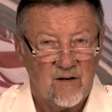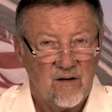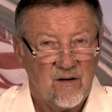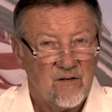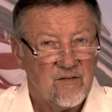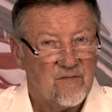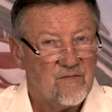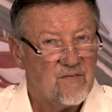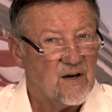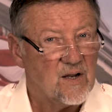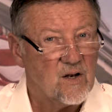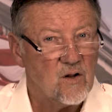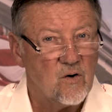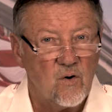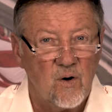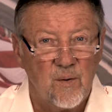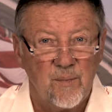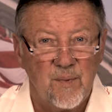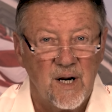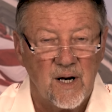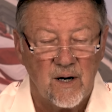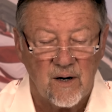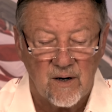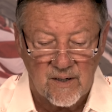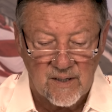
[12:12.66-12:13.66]
Fellow
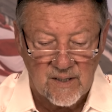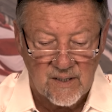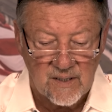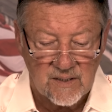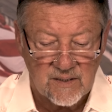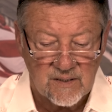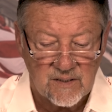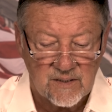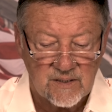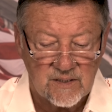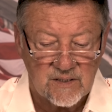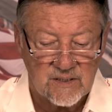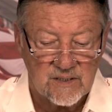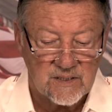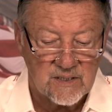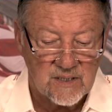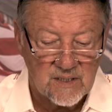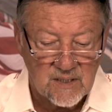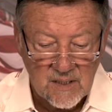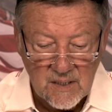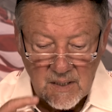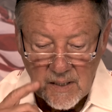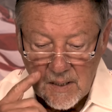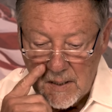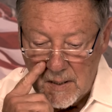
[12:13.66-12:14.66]
Americans,
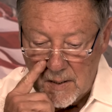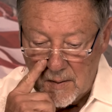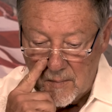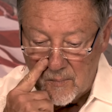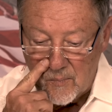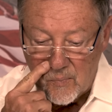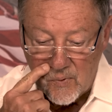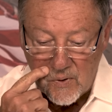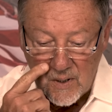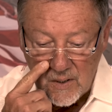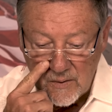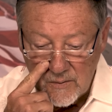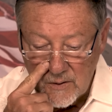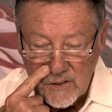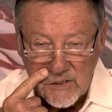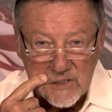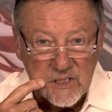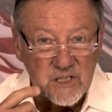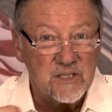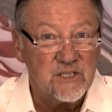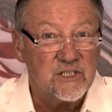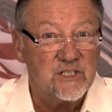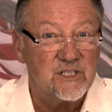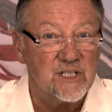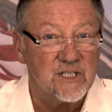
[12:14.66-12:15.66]
brothers
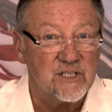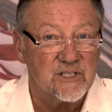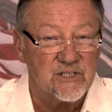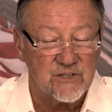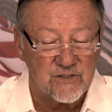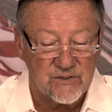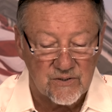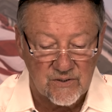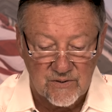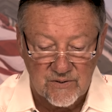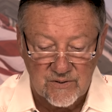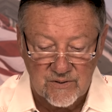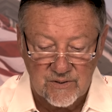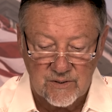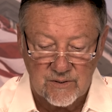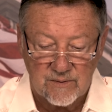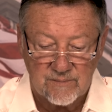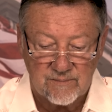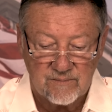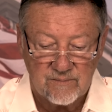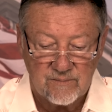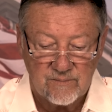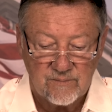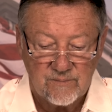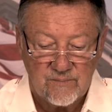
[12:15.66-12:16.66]
and sisters,
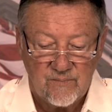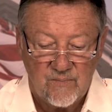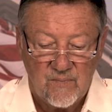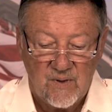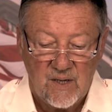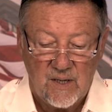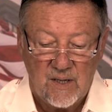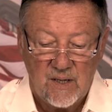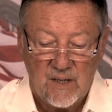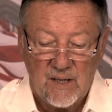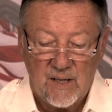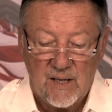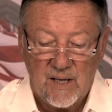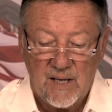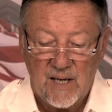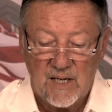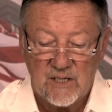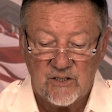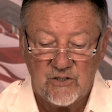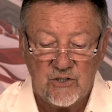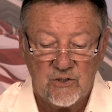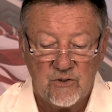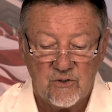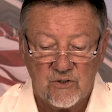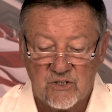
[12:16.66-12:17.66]

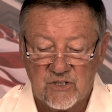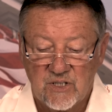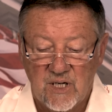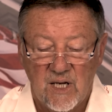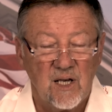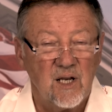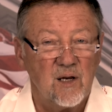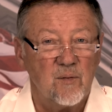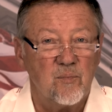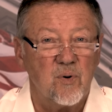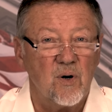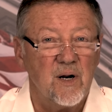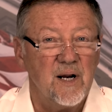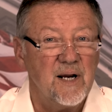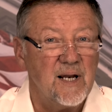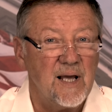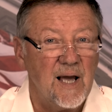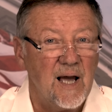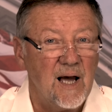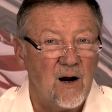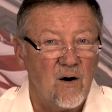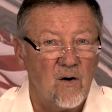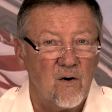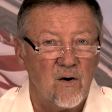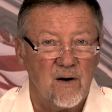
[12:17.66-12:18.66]
as you celebrate
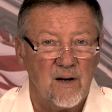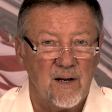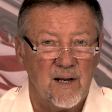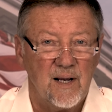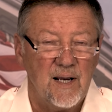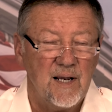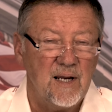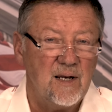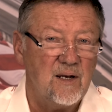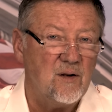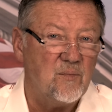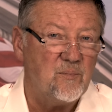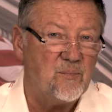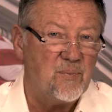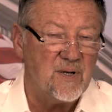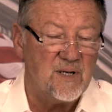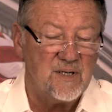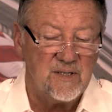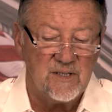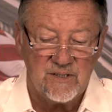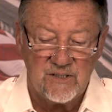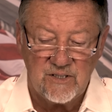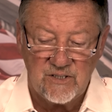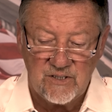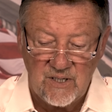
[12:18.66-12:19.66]
our
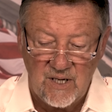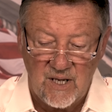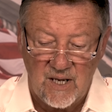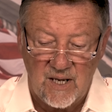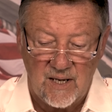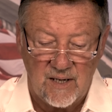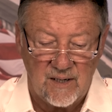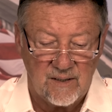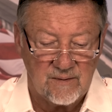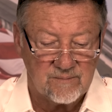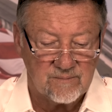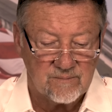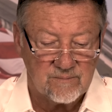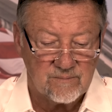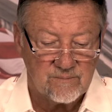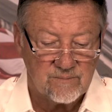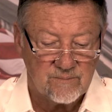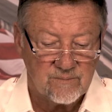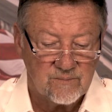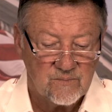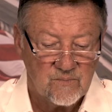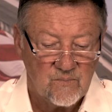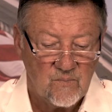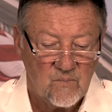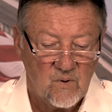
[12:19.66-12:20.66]
Independence Day,
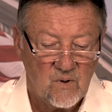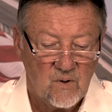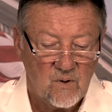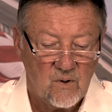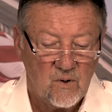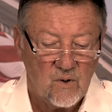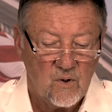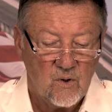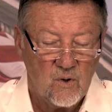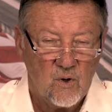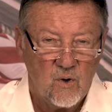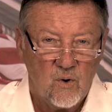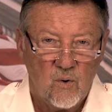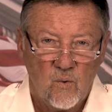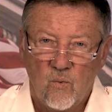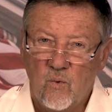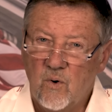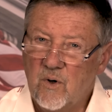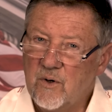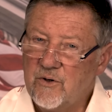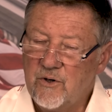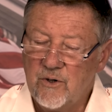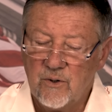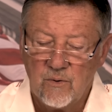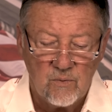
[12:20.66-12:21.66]

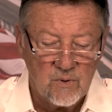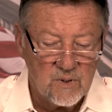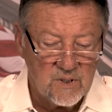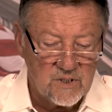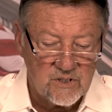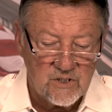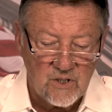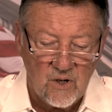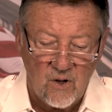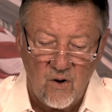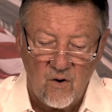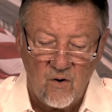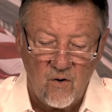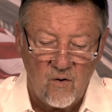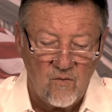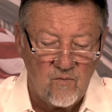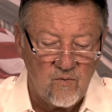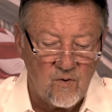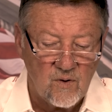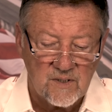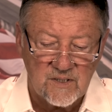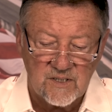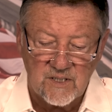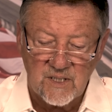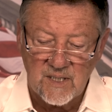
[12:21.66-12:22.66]
would you resolve
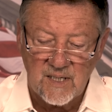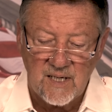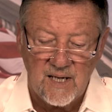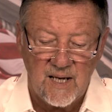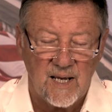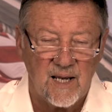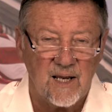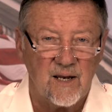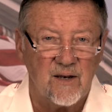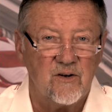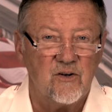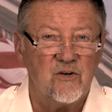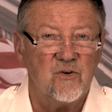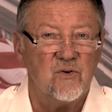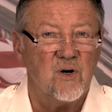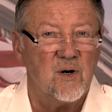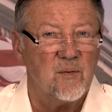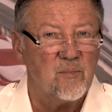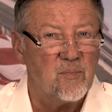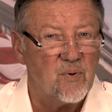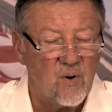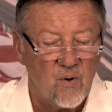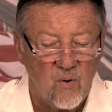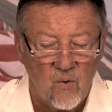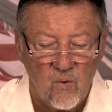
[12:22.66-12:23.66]
once again to
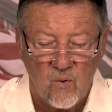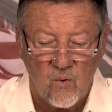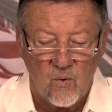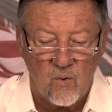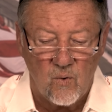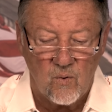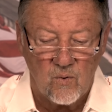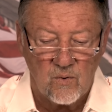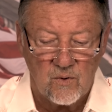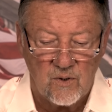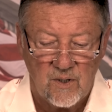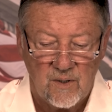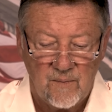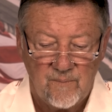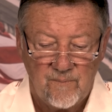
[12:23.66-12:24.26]
uphold